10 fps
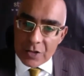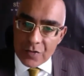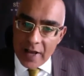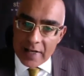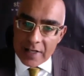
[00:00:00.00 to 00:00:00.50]

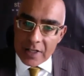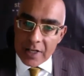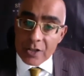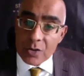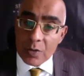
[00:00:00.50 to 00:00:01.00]
rallied
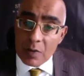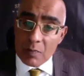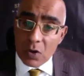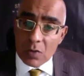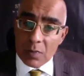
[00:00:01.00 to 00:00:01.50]
into a
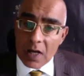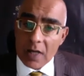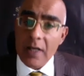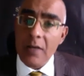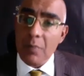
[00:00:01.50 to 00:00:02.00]
bull
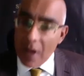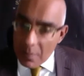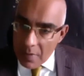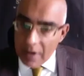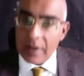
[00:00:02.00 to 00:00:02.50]
market
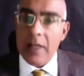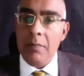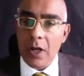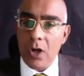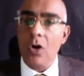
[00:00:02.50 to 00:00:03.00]
primarily
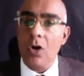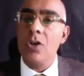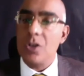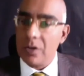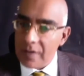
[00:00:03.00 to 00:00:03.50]

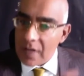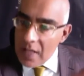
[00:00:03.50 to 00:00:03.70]
because of